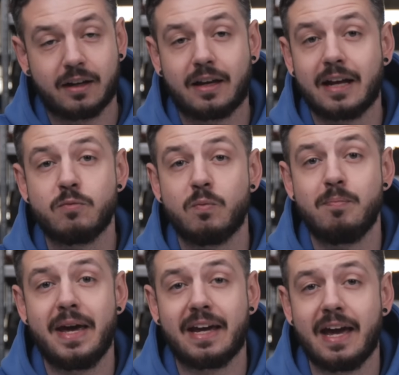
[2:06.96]
can
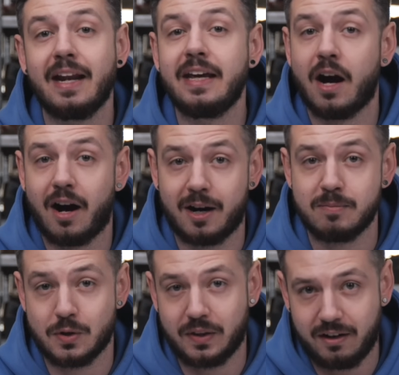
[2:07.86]
make any
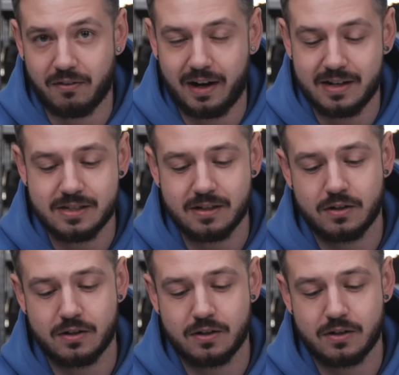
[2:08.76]
harm to the device.